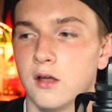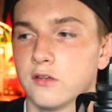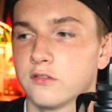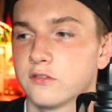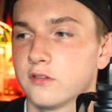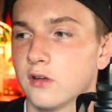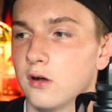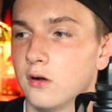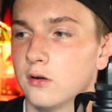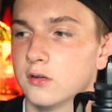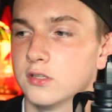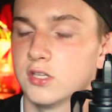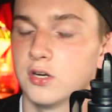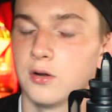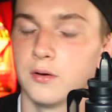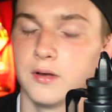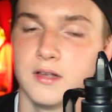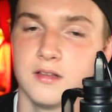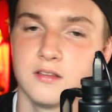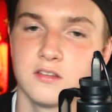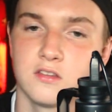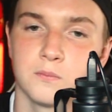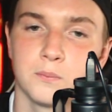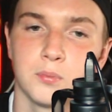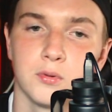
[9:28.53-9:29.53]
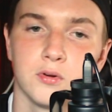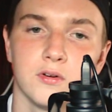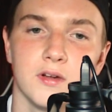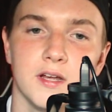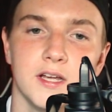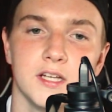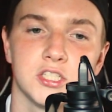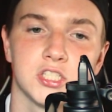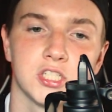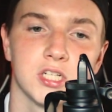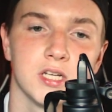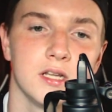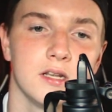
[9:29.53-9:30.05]
So,
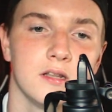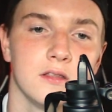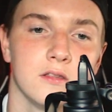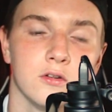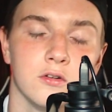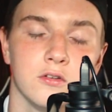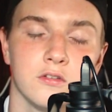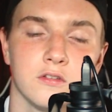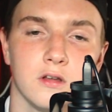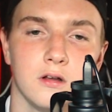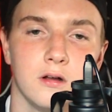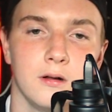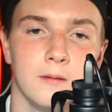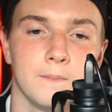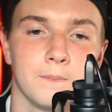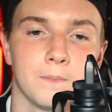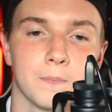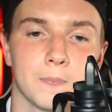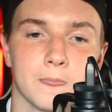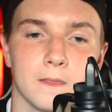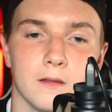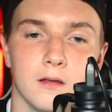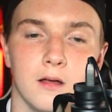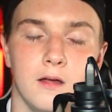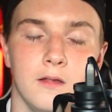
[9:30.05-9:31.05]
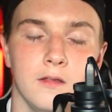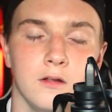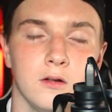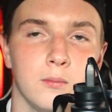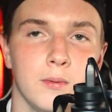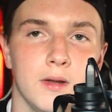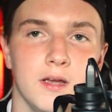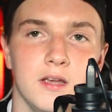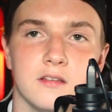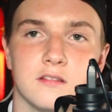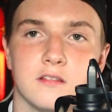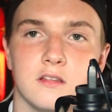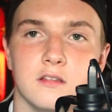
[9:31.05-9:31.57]
inspiration, there's other
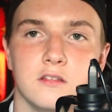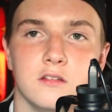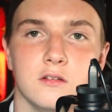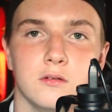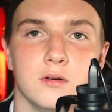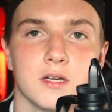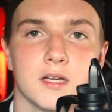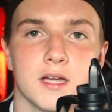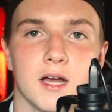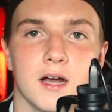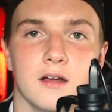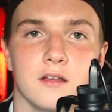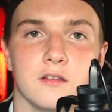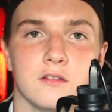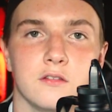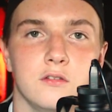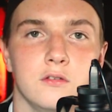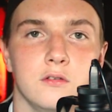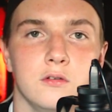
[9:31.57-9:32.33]
ways to do it, guys.